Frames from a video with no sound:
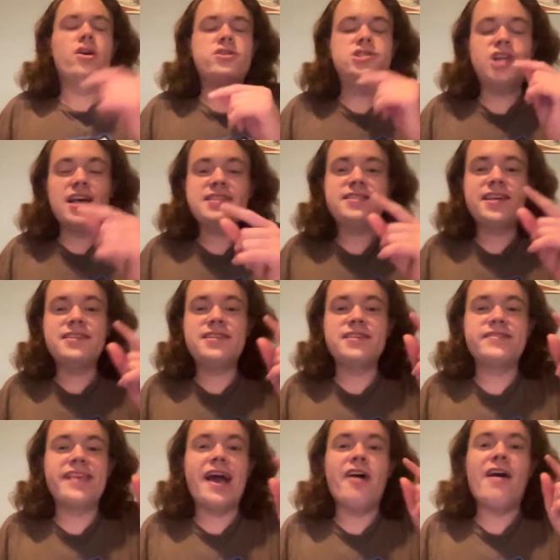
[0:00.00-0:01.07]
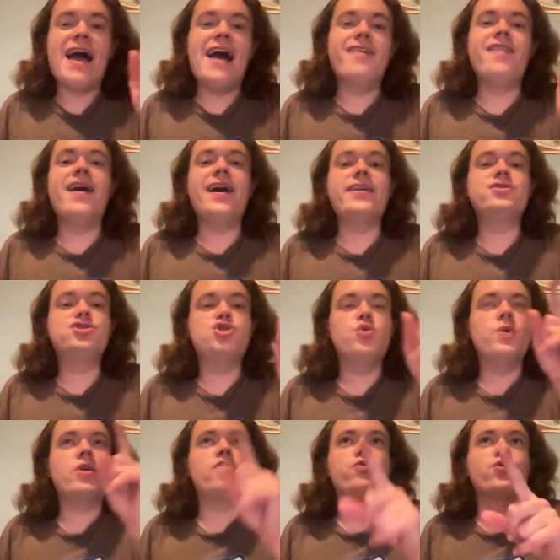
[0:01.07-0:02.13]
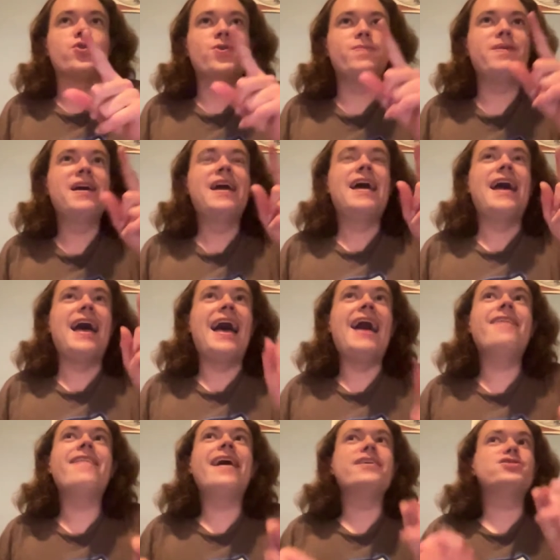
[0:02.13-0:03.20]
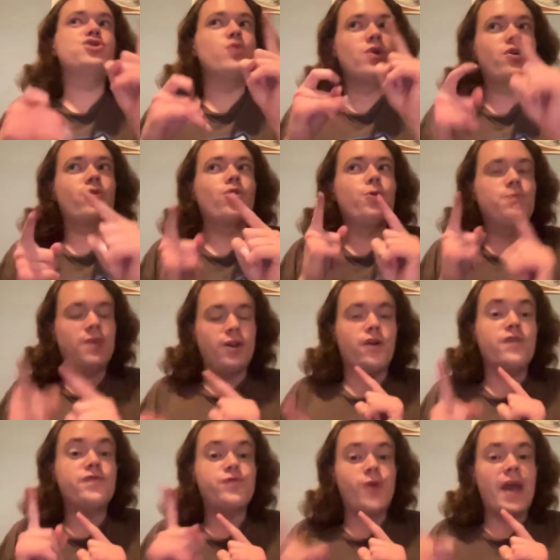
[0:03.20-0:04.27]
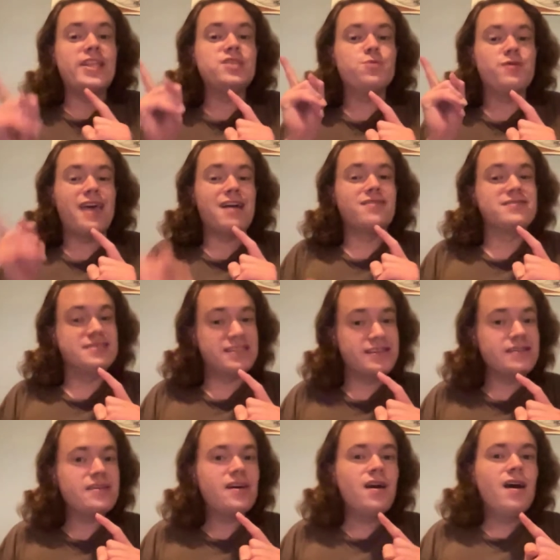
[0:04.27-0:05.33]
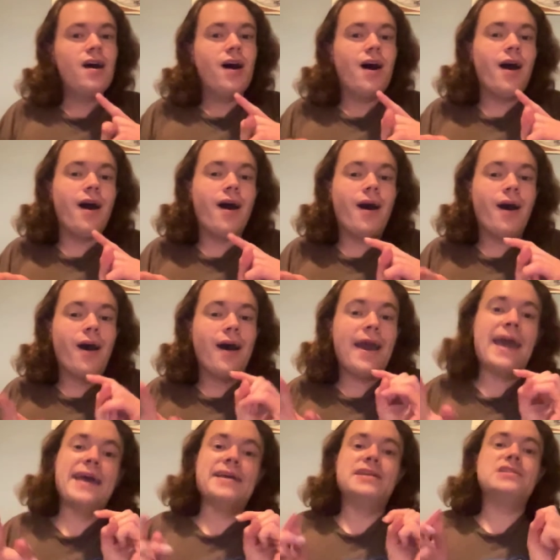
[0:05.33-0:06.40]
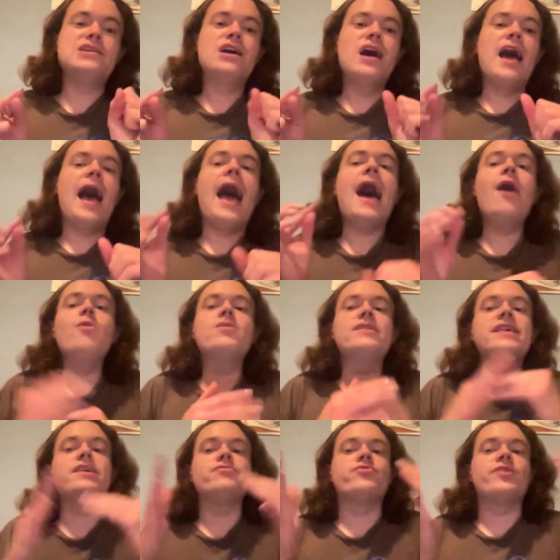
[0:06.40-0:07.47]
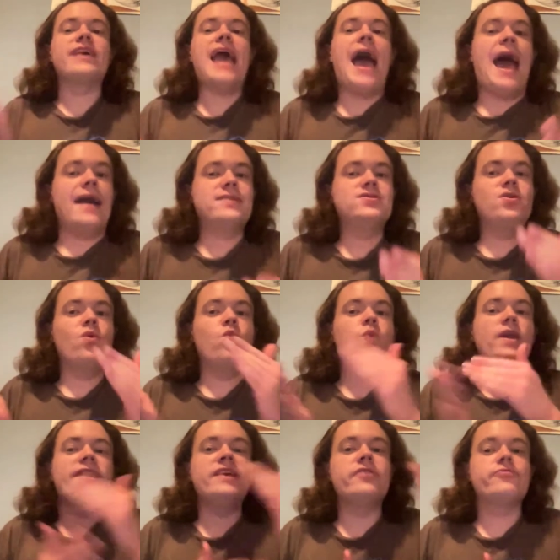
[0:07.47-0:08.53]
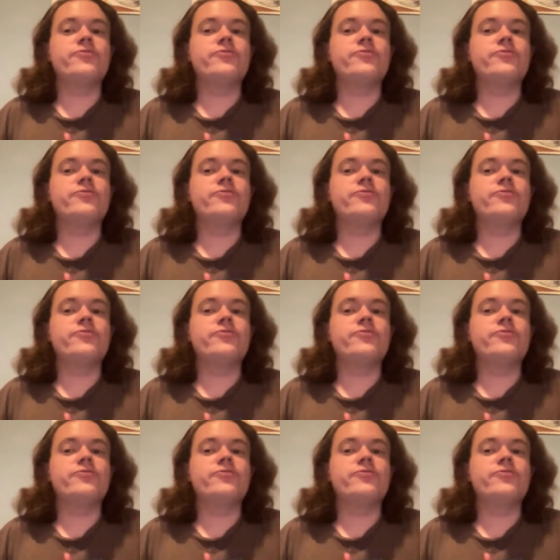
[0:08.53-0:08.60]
Justice is now allied to a group, allied to a group that are friends with Elsie. And how will he react when he